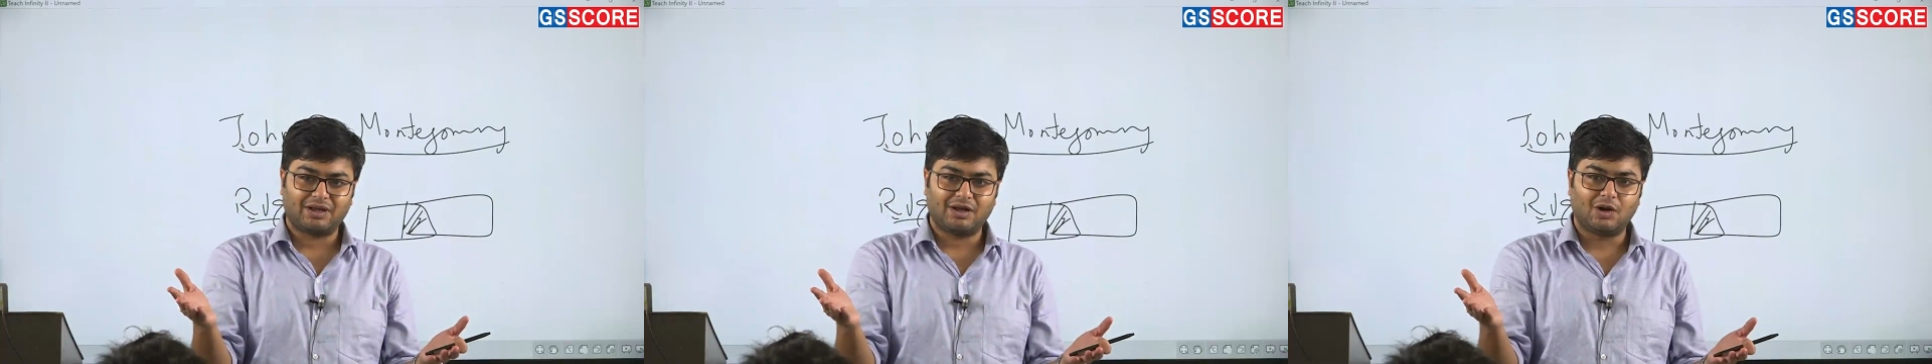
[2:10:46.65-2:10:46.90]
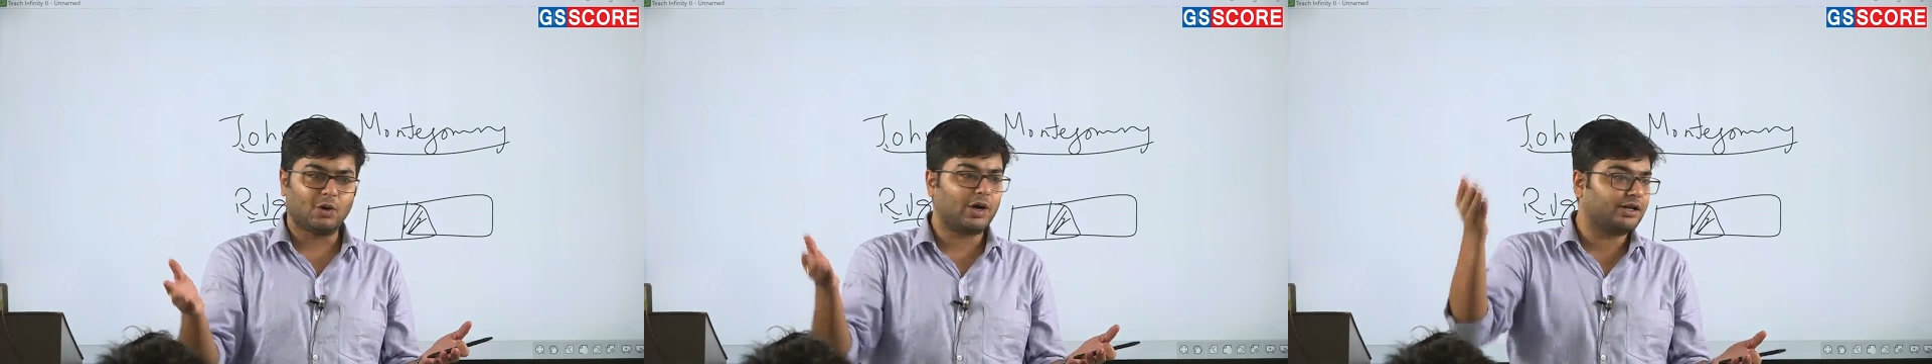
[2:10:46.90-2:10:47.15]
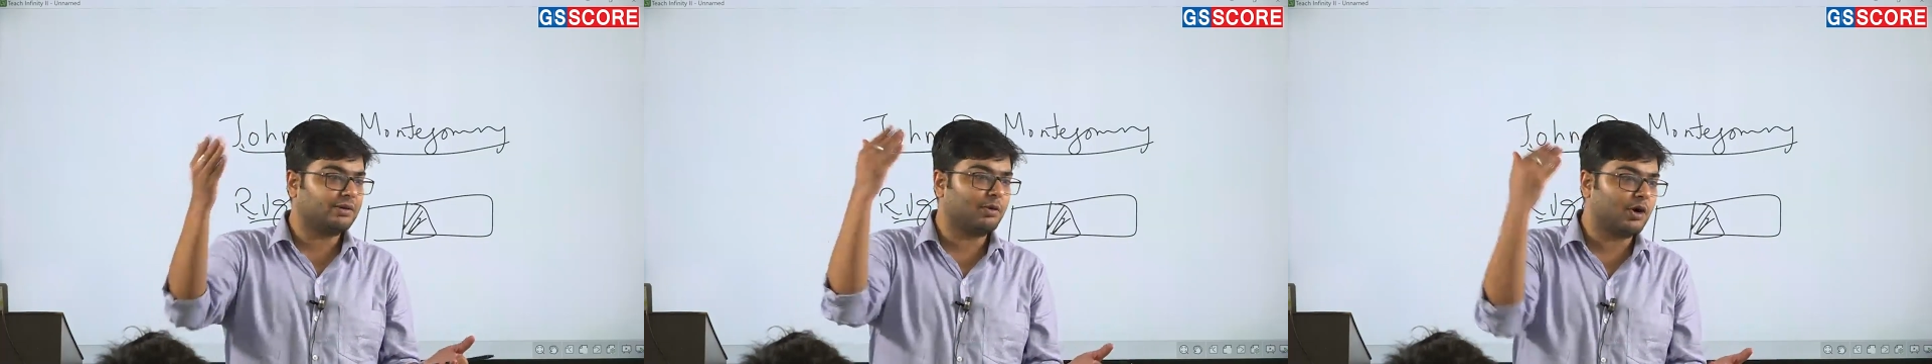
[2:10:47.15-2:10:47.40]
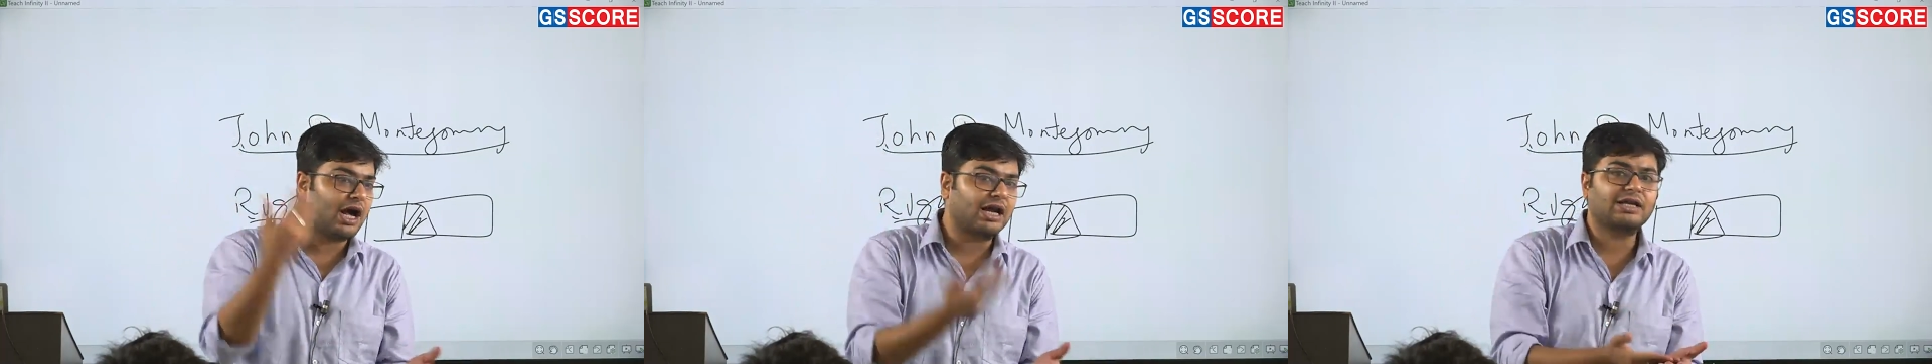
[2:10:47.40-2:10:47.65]
Look at the
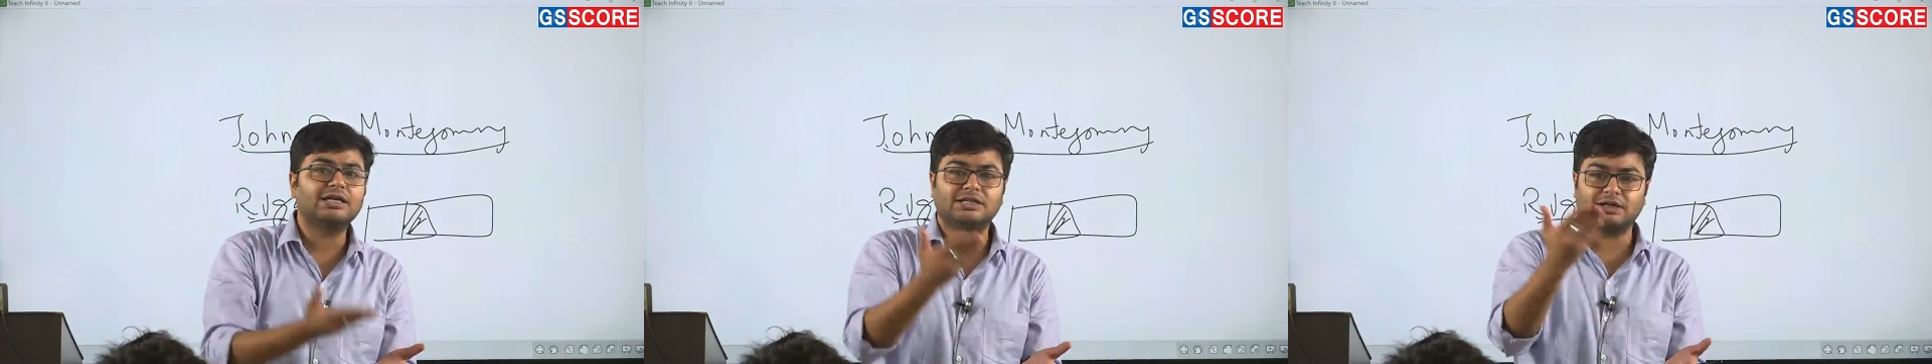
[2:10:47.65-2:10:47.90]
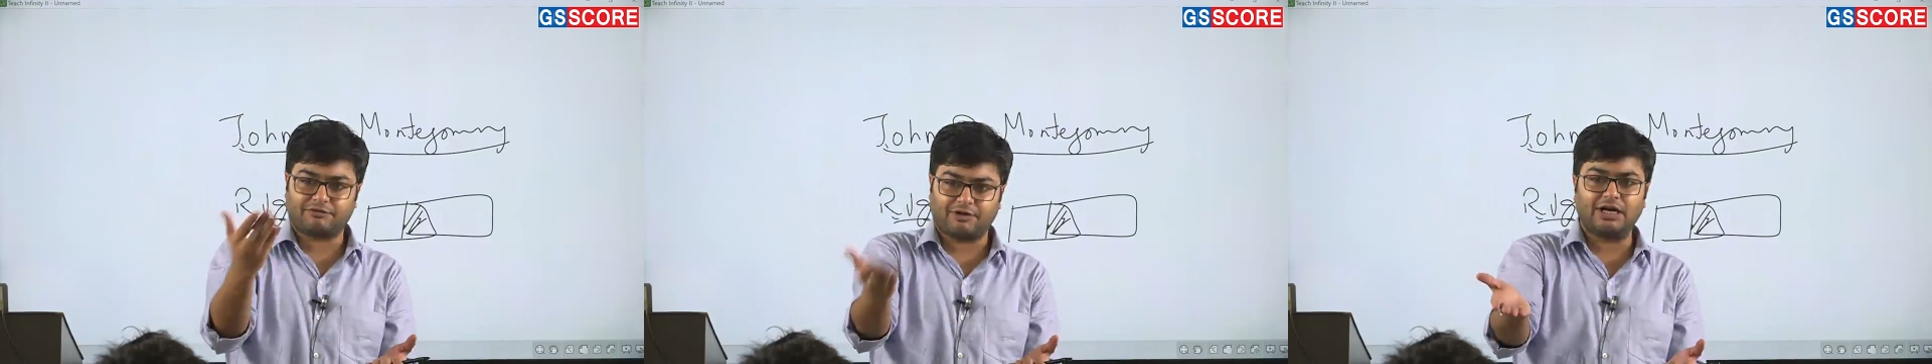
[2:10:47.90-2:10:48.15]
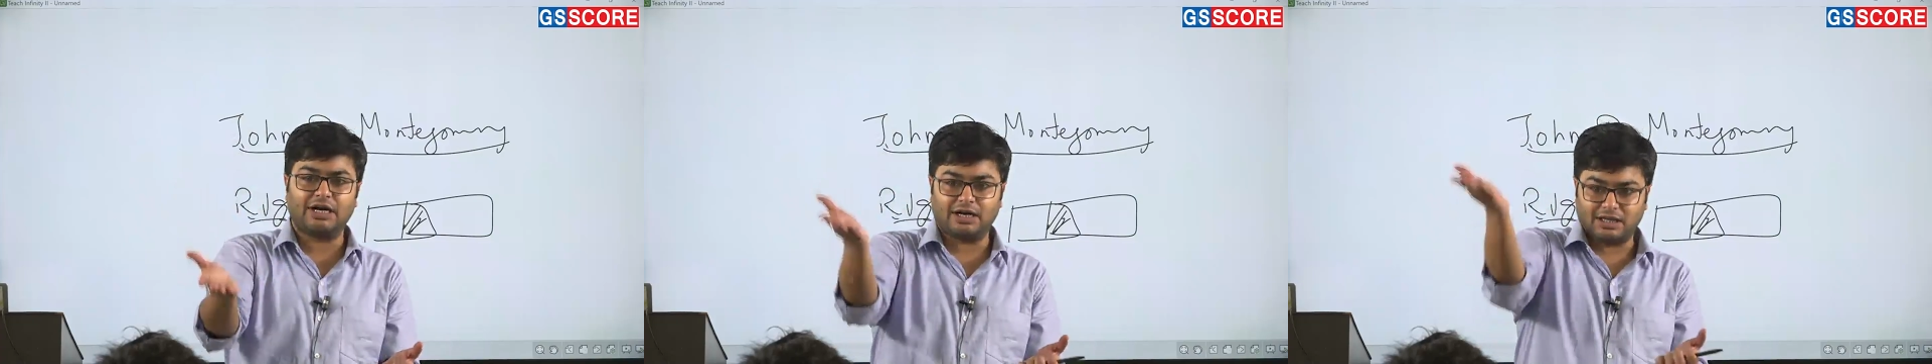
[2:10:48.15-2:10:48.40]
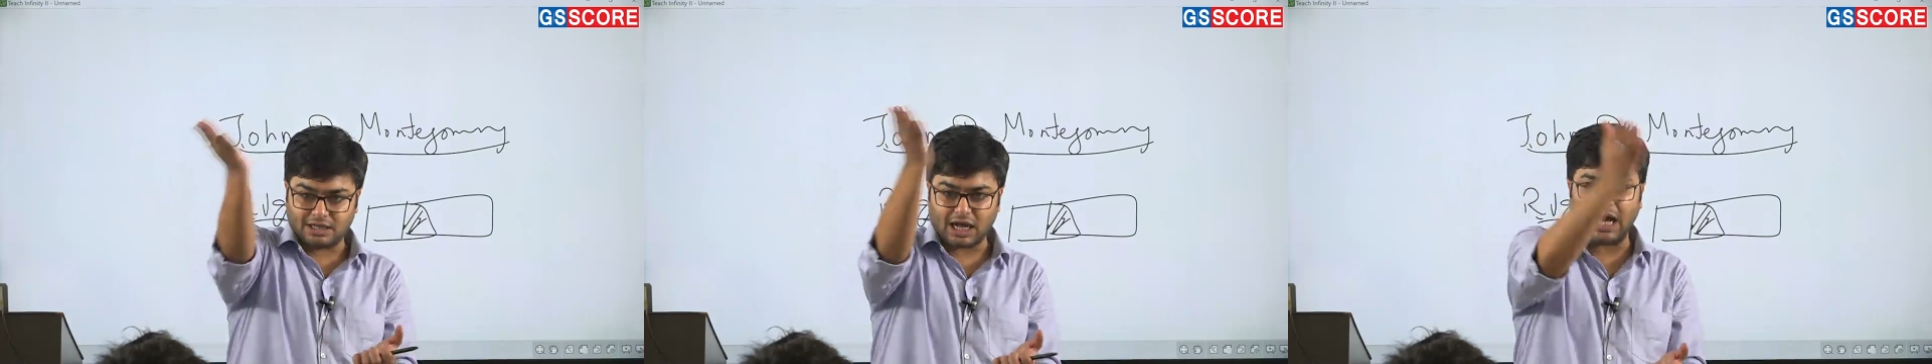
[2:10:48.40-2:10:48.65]
monarchies it funded in
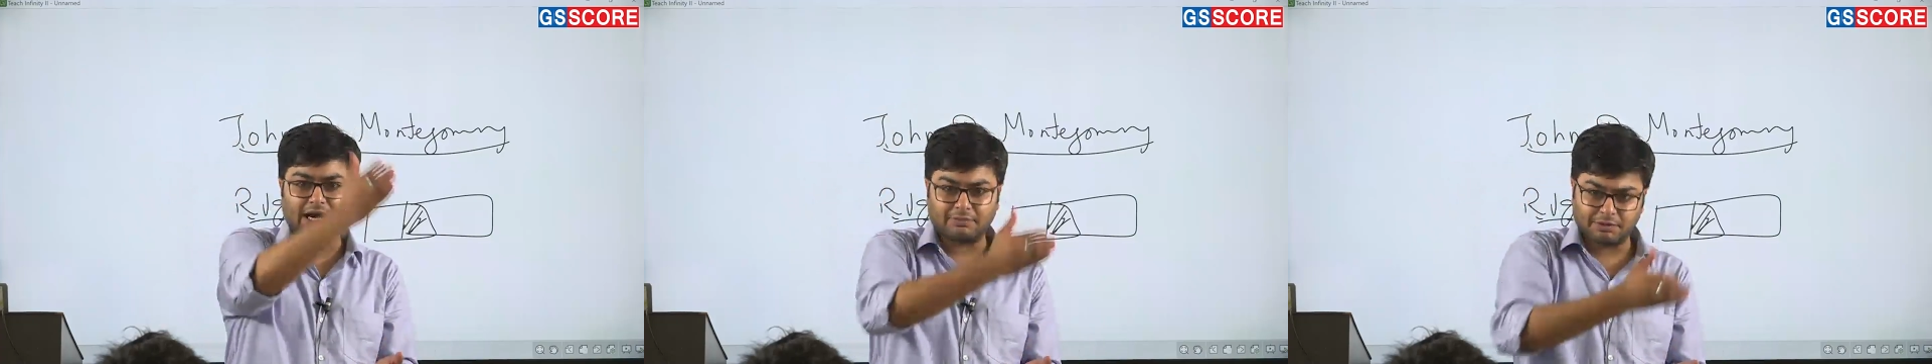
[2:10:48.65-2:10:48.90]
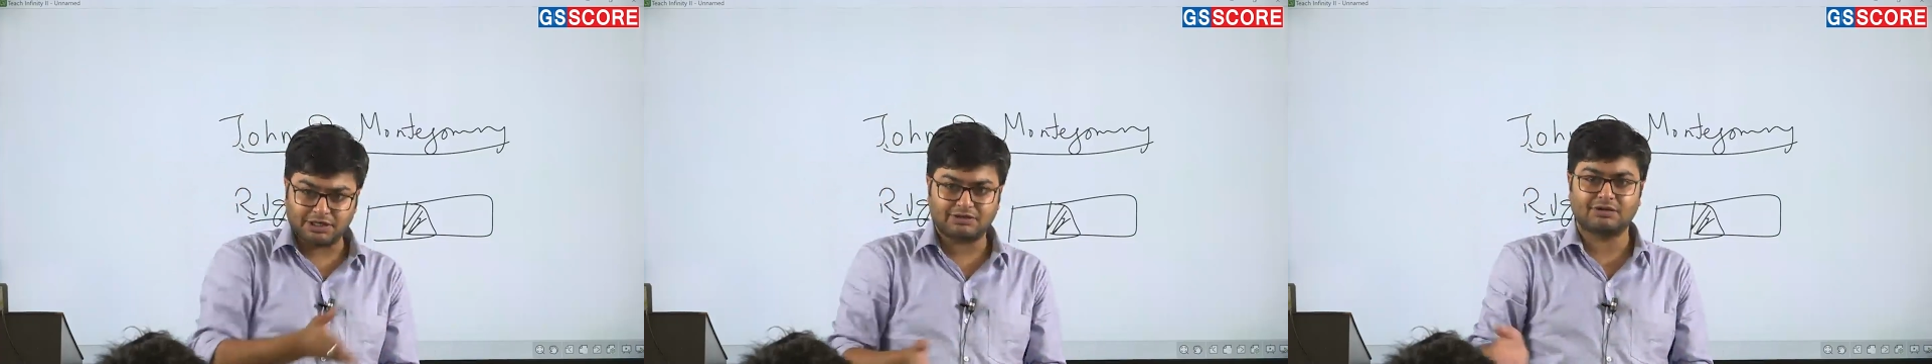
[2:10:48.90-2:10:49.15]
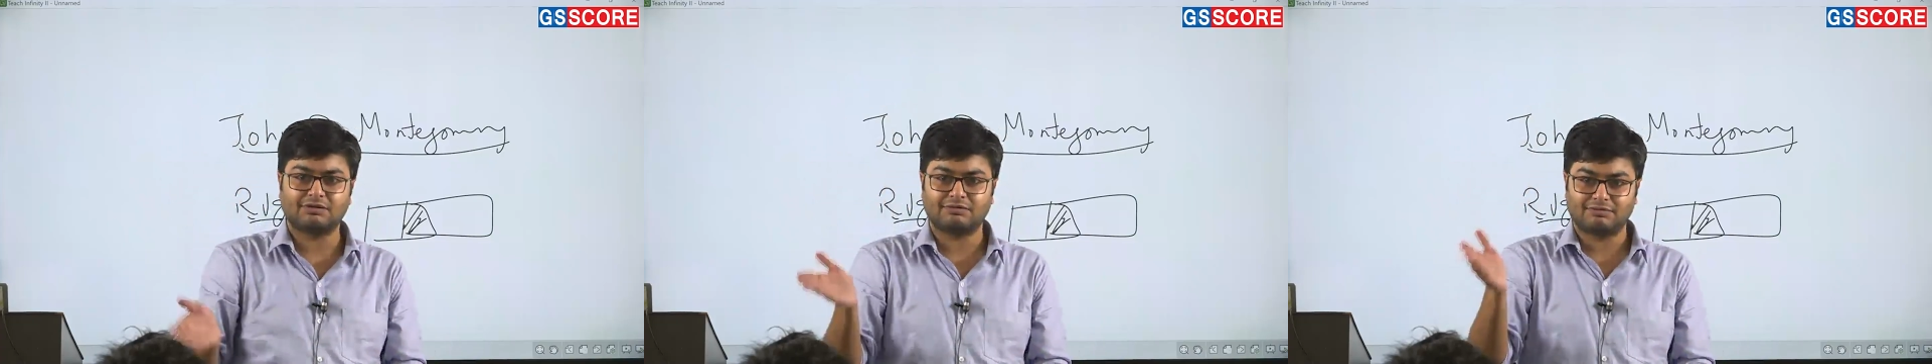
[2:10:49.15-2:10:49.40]
the Arab region.